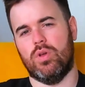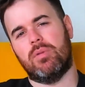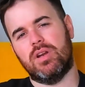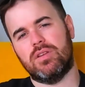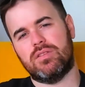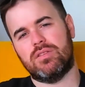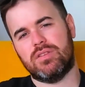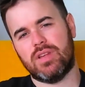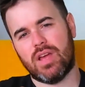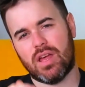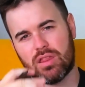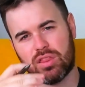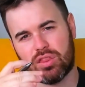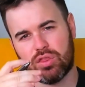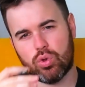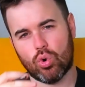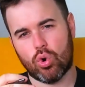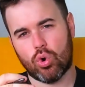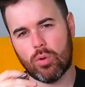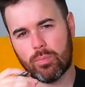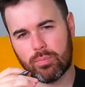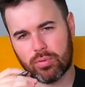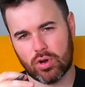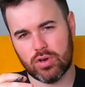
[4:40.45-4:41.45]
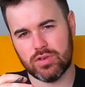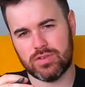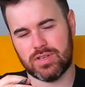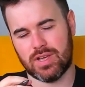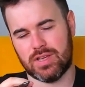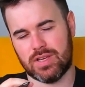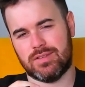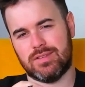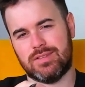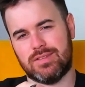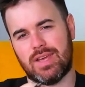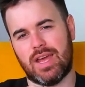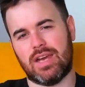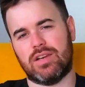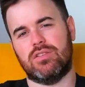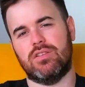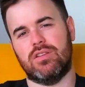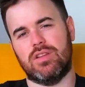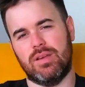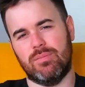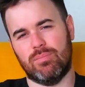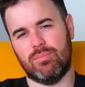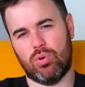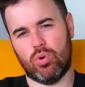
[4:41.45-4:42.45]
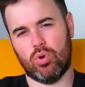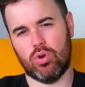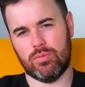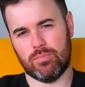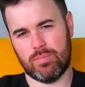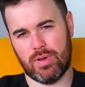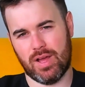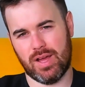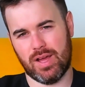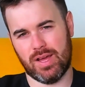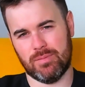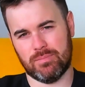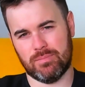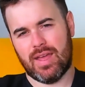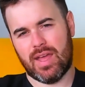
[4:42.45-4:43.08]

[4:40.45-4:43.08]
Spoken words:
But it's that thought process that's actually the important part.